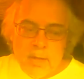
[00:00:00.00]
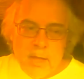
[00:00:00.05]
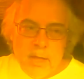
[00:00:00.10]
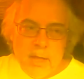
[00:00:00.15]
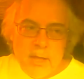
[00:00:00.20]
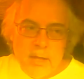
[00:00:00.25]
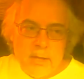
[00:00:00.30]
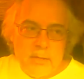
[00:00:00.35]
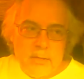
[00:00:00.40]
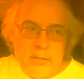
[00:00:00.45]

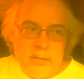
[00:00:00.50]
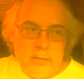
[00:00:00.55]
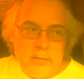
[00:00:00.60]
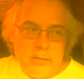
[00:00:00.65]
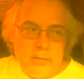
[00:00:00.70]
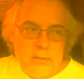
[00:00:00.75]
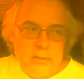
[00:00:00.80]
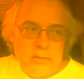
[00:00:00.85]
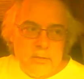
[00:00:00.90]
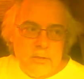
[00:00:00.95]

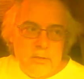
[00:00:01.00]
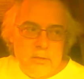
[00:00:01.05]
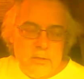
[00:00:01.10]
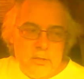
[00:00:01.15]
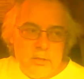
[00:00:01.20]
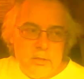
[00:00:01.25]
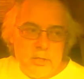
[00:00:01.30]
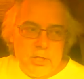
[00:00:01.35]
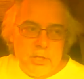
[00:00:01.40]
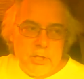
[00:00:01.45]
And
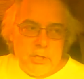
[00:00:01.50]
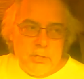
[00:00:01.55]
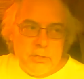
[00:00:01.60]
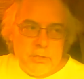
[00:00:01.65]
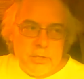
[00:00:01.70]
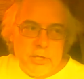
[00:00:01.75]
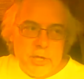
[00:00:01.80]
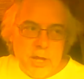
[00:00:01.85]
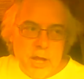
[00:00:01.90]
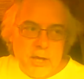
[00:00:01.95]
she
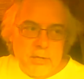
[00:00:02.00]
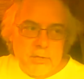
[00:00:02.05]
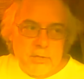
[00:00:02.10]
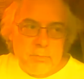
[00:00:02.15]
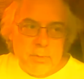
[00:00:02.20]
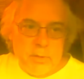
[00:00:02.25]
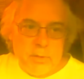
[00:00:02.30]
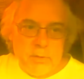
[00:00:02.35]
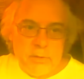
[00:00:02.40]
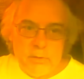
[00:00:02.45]
she
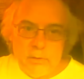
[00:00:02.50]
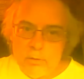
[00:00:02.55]
asked me,